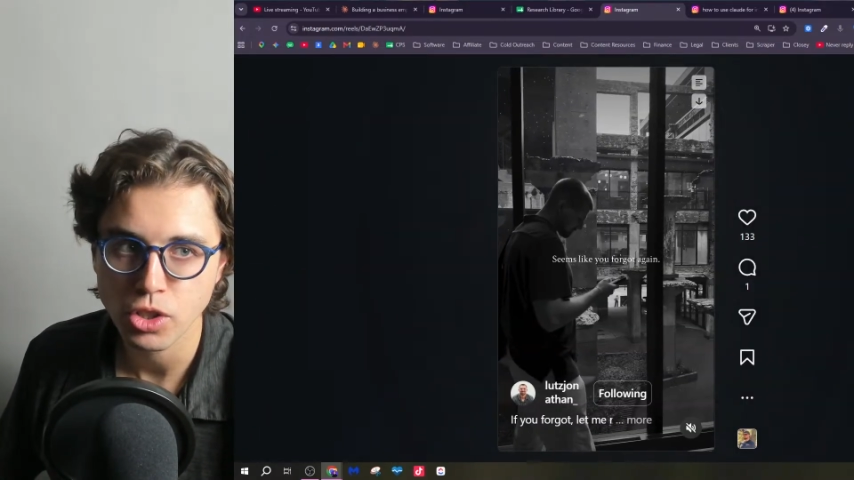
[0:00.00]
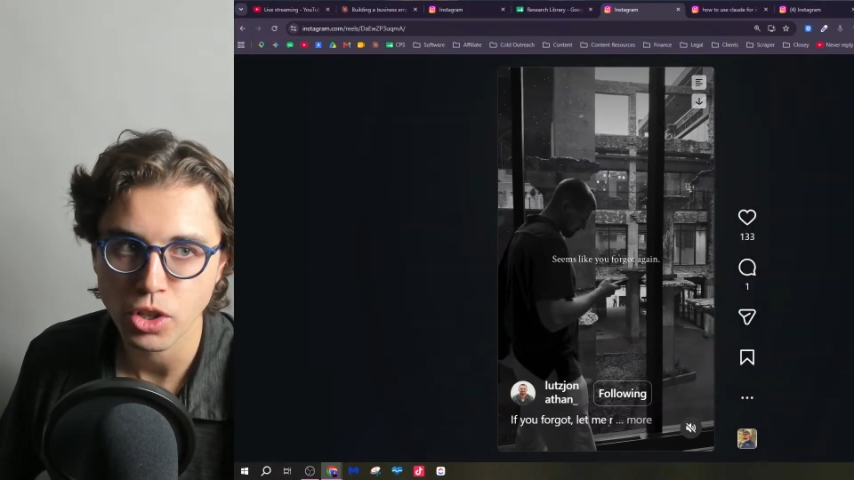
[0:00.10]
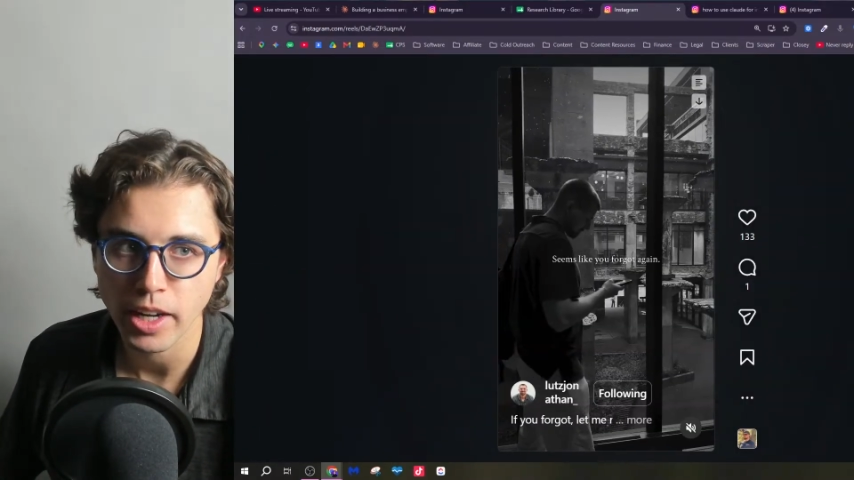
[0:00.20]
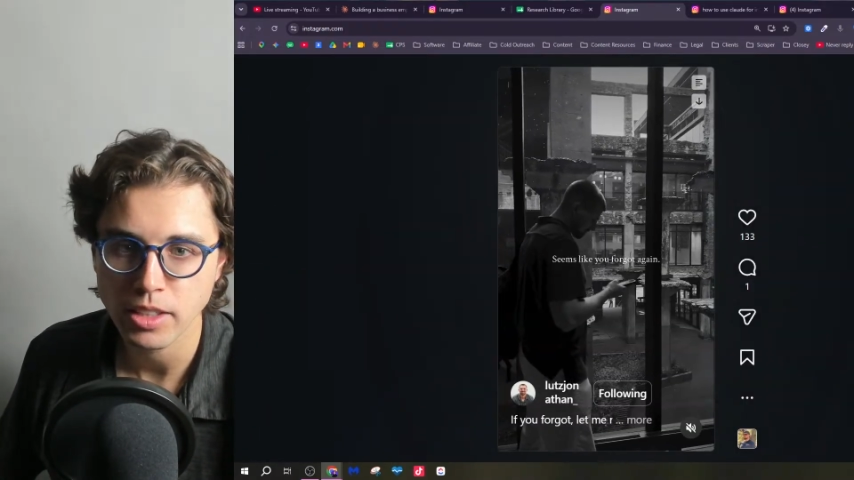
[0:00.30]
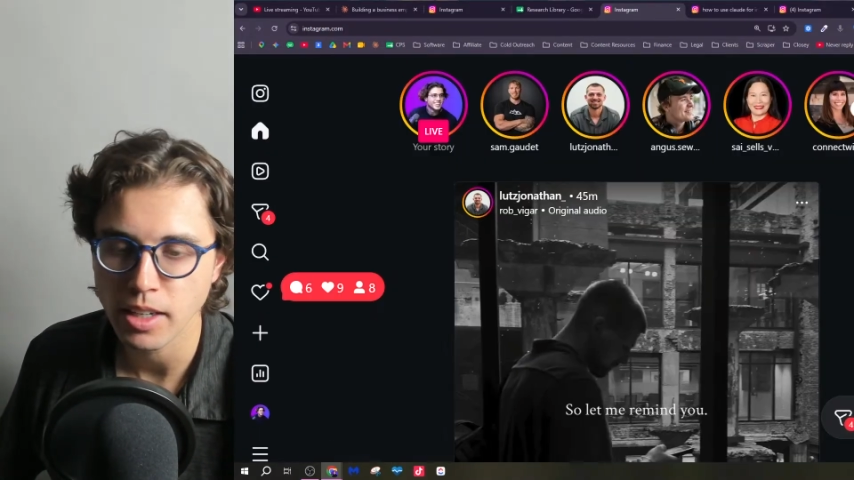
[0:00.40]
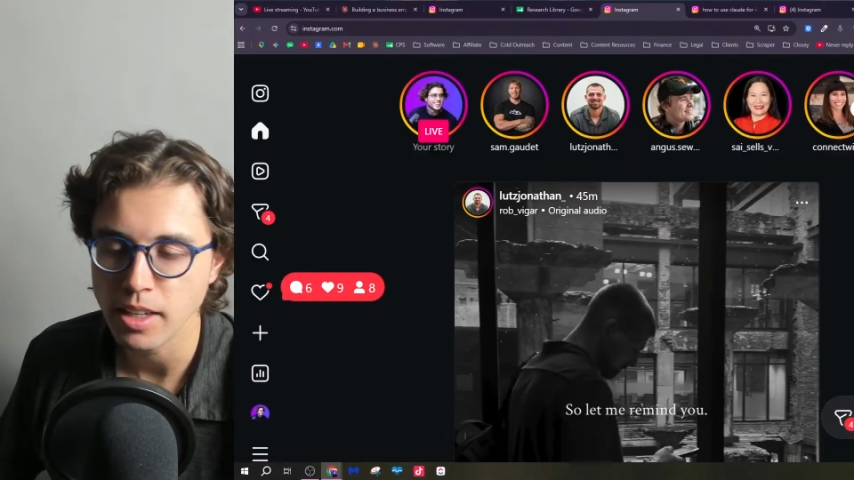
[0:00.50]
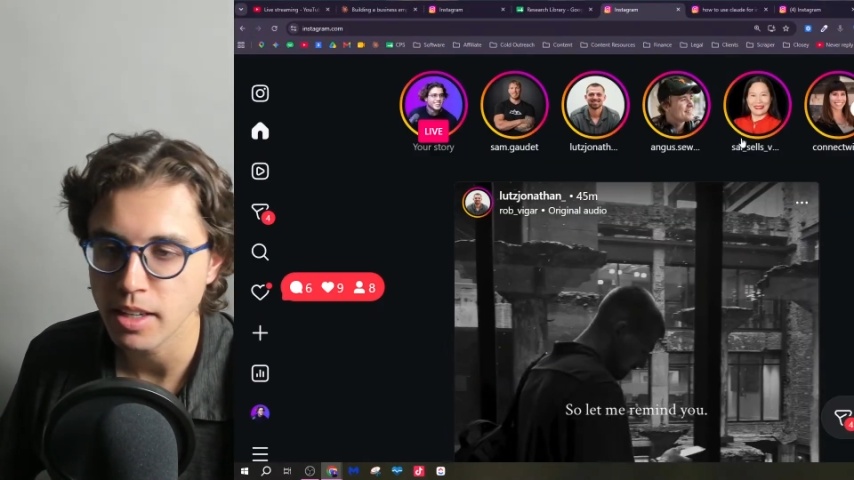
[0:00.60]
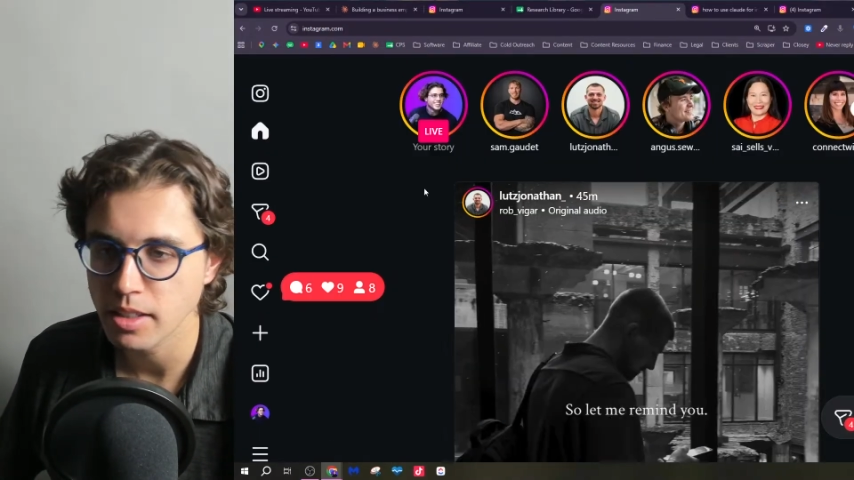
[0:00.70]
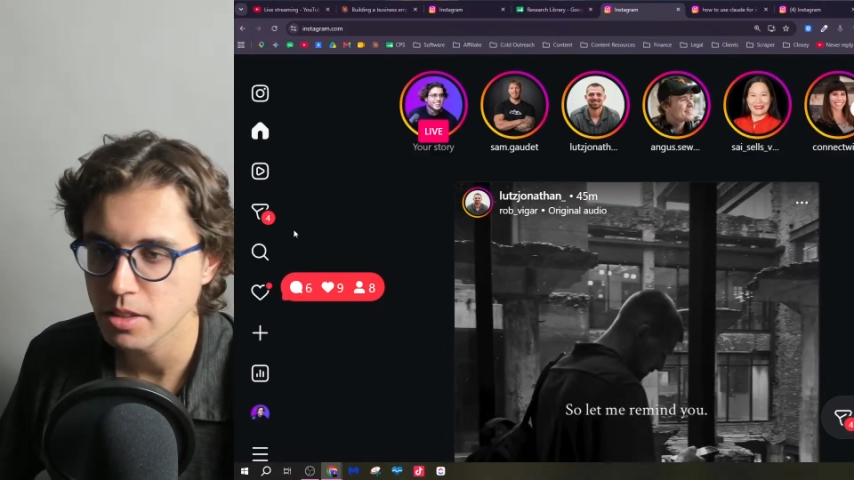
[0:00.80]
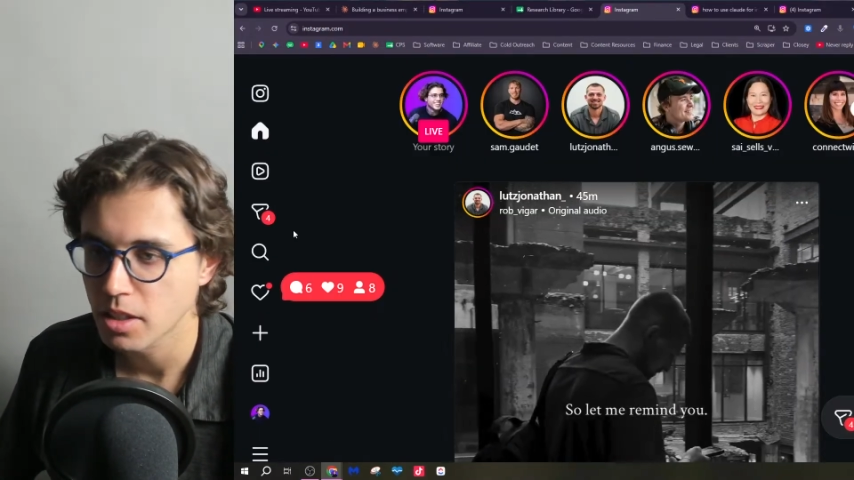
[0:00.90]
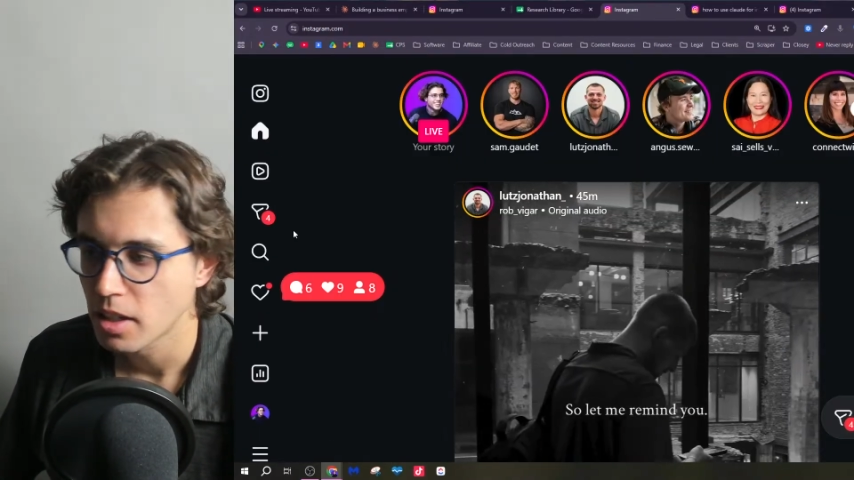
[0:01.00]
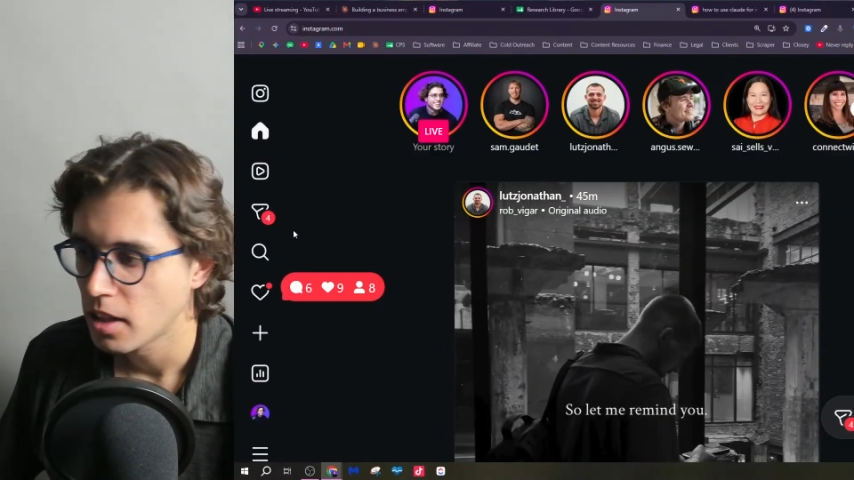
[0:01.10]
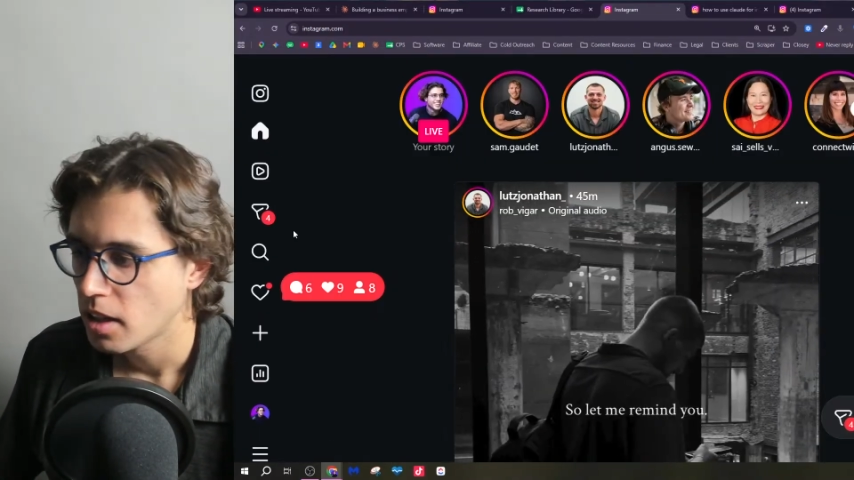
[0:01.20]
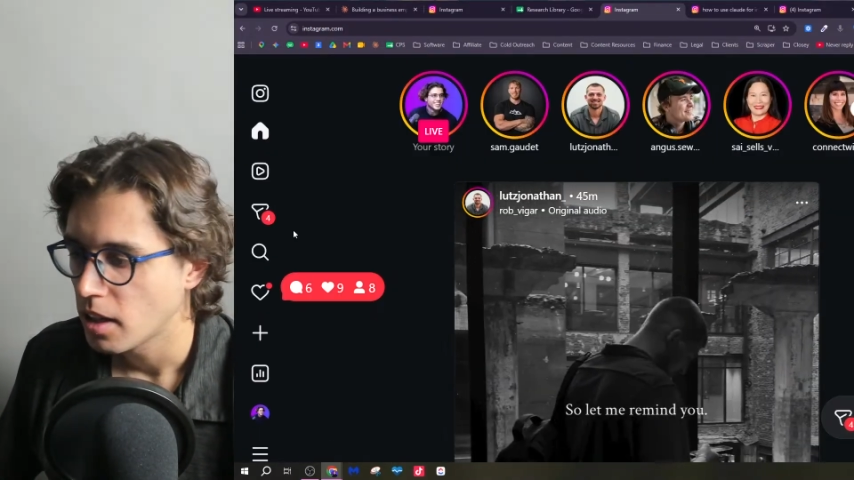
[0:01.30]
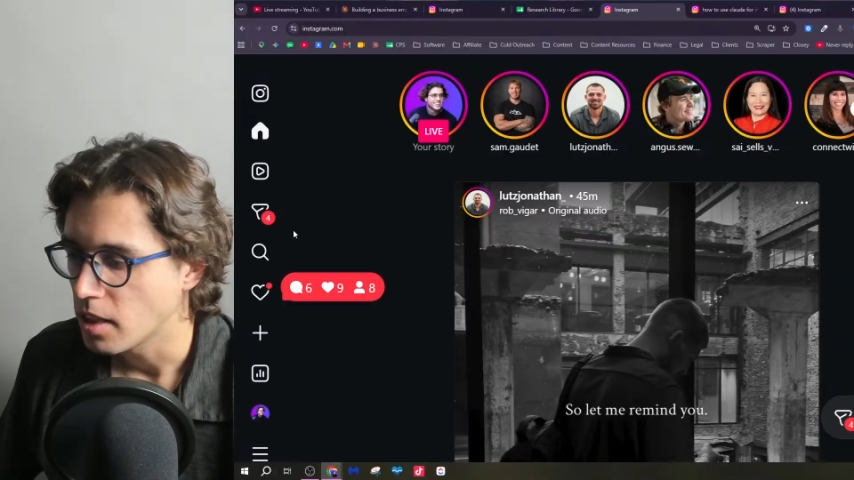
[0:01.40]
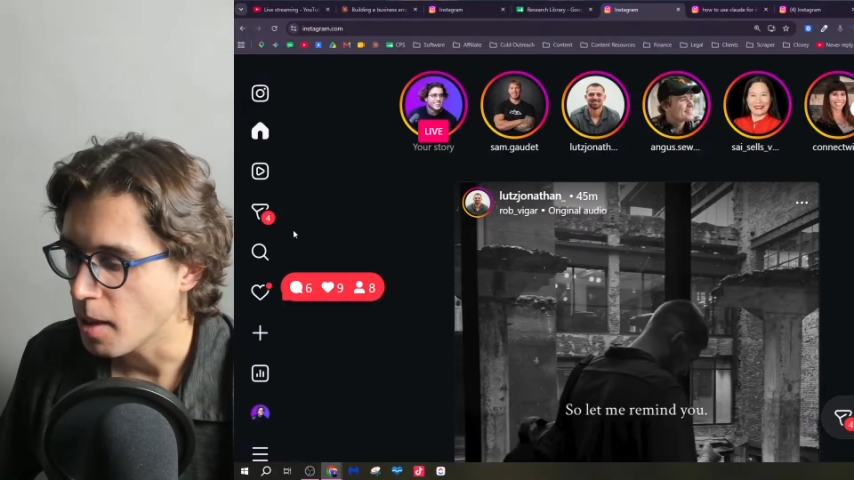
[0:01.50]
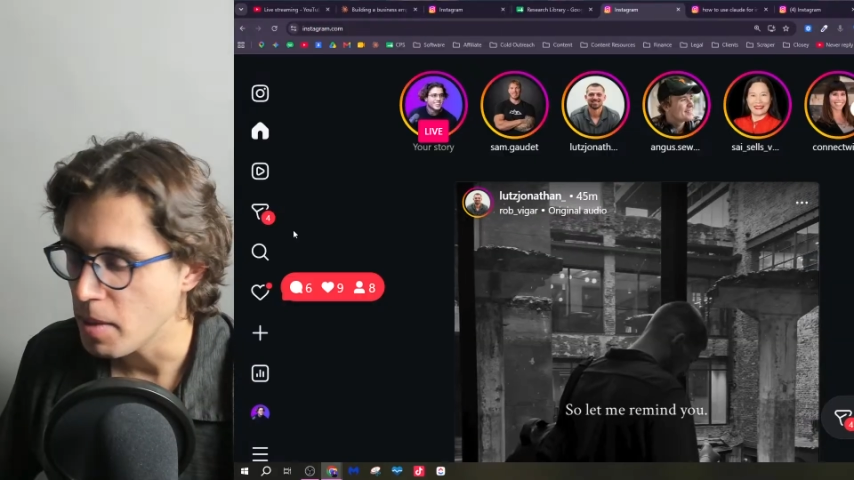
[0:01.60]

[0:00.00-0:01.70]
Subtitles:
next ideas, let me